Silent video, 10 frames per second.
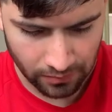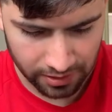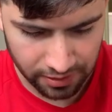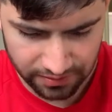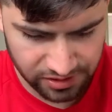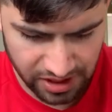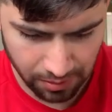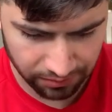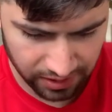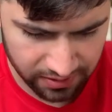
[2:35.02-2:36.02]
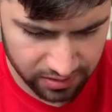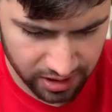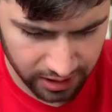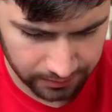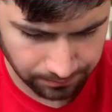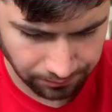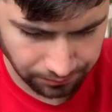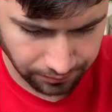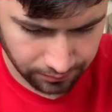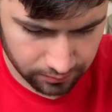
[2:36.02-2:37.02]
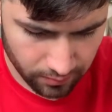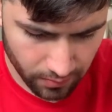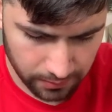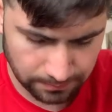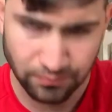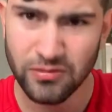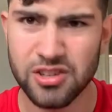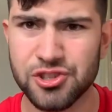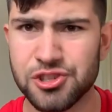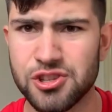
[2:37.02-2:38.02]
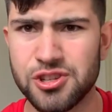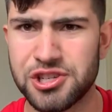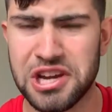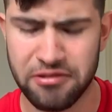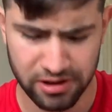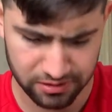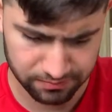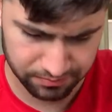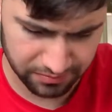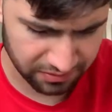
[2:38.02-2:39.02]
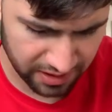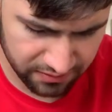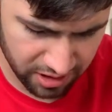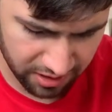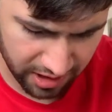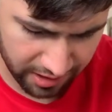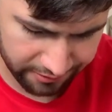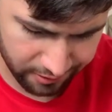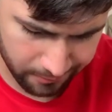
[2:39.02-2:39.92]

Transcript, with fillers: don't even say what flavour they are. It's just the generic flavour that they have.